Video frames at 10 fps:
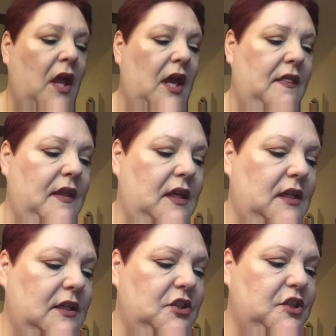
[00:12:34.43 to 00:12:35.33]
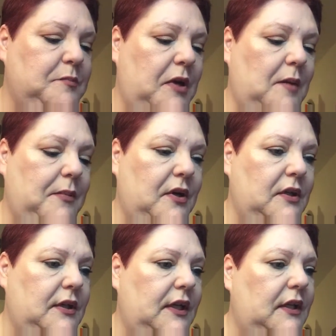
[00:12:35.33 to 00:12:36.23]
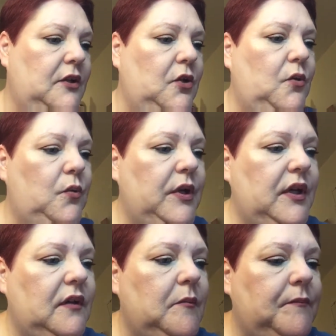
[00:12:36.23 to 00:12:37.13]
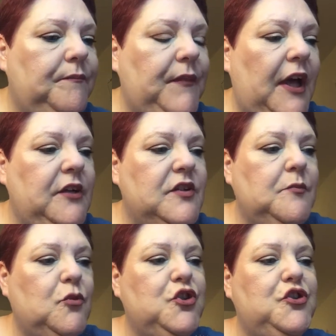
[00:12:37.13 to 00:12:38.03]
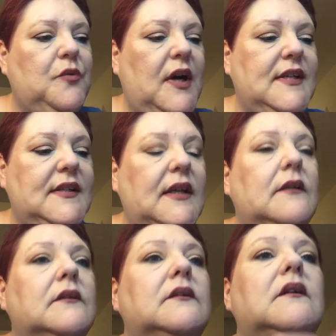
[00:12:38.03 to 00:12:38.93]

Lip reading: And then I just pop on a nude. I use moisturizing.